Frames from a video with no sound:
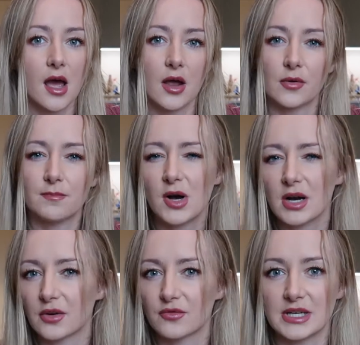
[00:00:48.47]
a
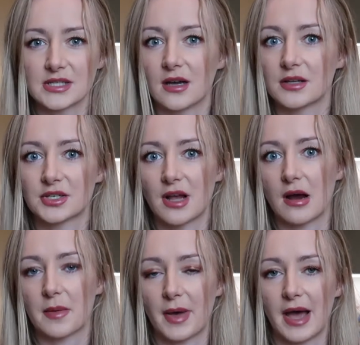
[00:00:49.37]
market research
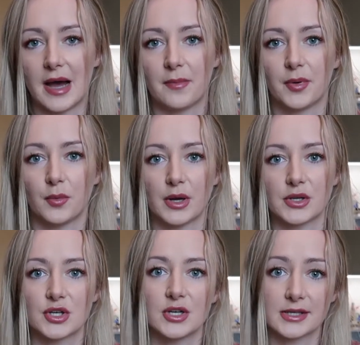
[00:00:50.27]
type app
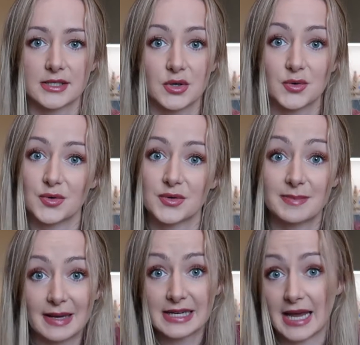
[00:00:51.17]
which looks at your
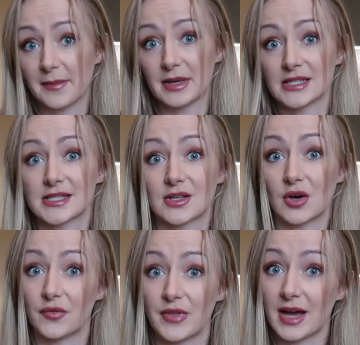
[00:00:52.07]
spending habits
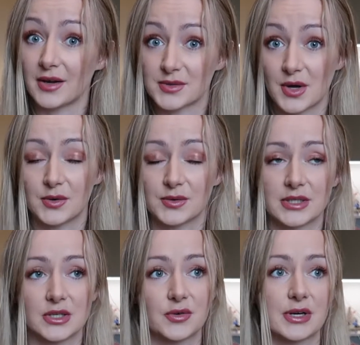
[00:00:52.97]
of the household
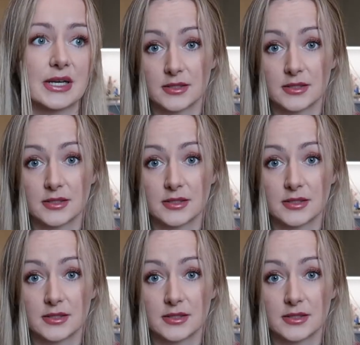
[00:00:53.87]
that you're in.